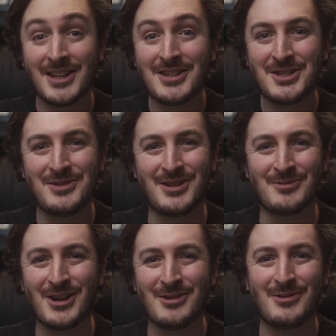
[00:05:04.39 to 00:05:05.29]
Start shooting
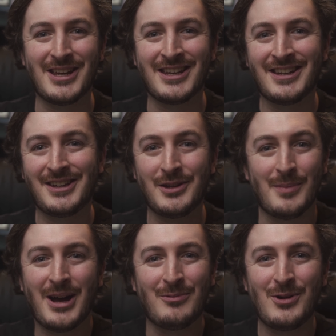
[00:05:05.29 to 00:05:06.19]
right away, no
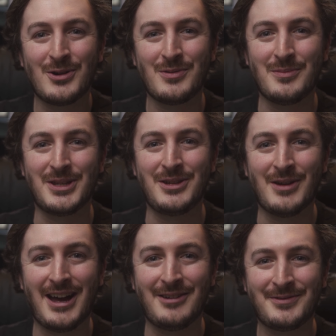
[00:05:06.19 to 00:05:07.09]
matter what equipment you
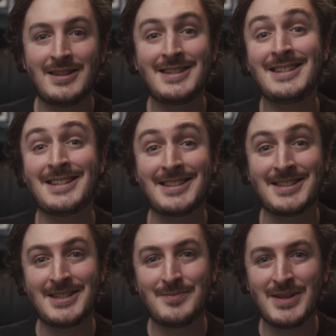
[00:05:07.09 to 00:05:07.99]
have. This list
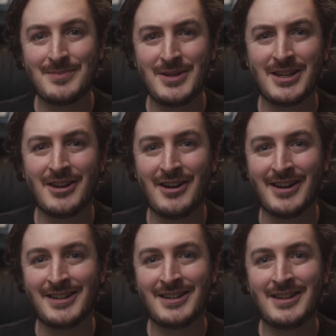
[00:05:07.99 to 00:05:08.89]
is just meant to be a
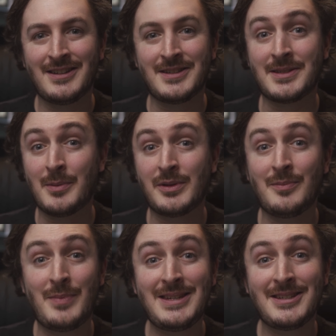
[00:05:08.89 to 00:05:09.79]
guide to some of the
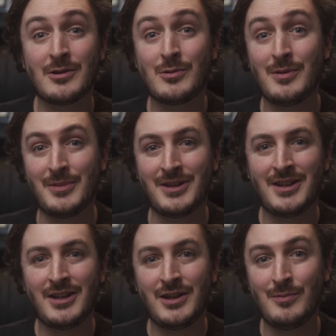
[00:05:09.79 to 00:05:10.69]
basic equipment
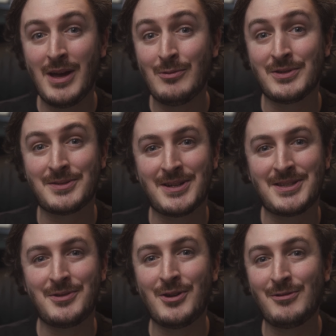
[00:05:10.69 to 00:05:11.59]
you may want to add
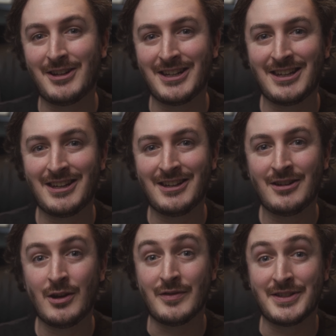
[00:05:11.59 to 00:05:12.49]
to your own lighting kit
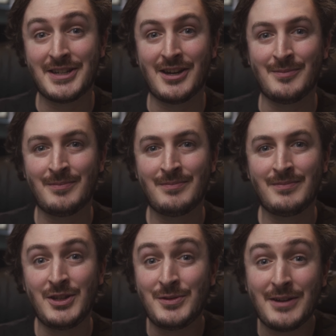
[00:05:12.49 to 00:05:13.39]
over time.
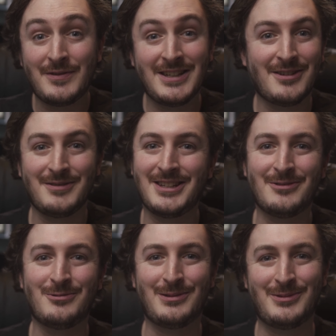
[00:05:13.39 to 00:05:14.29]
You definitely don't need it
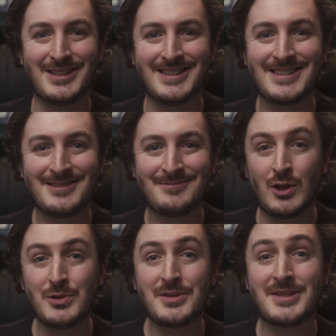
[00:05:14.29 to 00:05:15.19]
all at once.
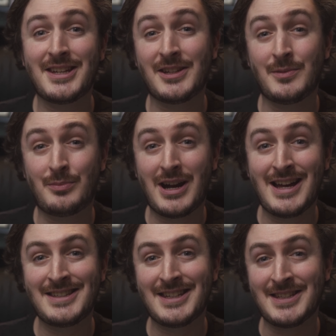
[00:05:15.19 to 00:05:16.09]
I'll also say that the
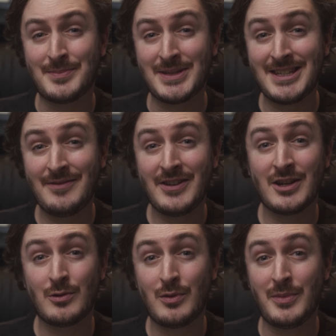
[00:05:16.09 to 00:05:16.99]
brands and specific
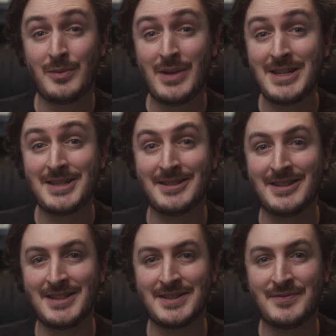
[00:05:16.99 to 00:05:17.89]
equipment mentioned
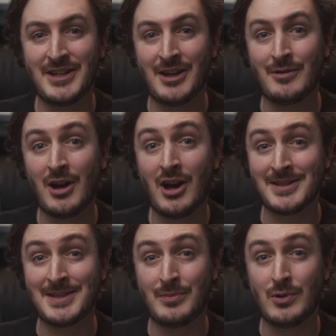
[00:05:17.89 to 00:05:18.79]
in this video
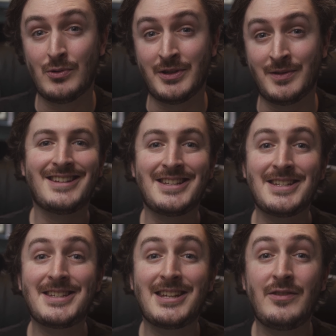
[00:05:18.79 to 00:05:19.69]
aren't important. They're
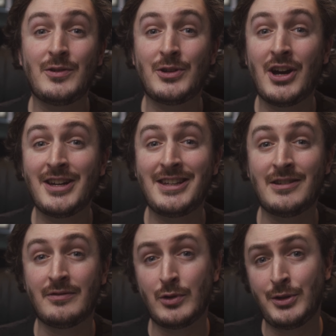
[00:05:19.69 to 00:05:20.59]
just to give you an
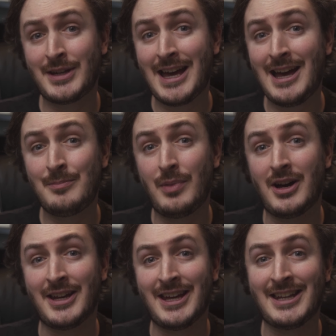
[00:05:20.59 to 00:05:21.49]
idea of what you can
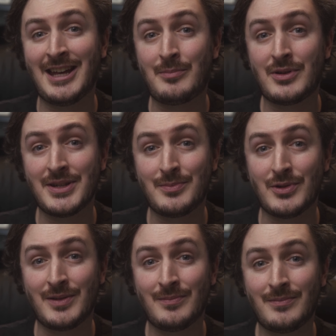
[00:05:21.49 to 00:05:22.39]
buy at that price
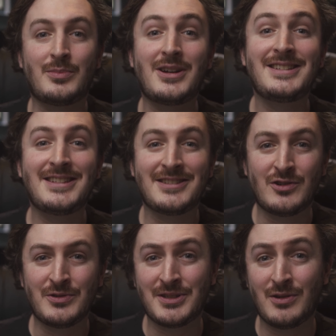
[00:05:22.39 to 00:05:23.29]
point. The prices are
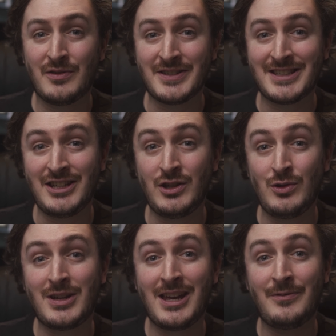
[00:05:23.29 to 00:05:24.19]
also obviously
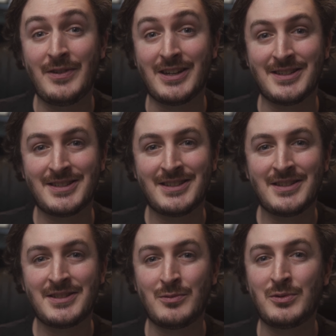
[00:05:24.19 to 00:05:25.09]
U K figures,
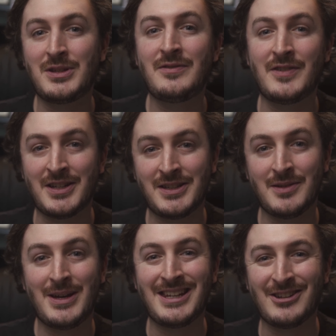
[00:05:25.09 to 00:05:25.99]
so will differ
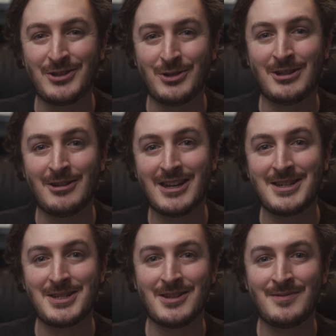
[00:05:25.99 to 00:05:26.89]
depending on your
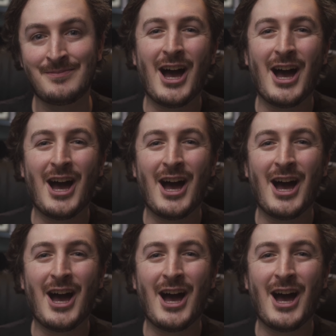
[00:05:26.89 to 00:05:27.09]
location.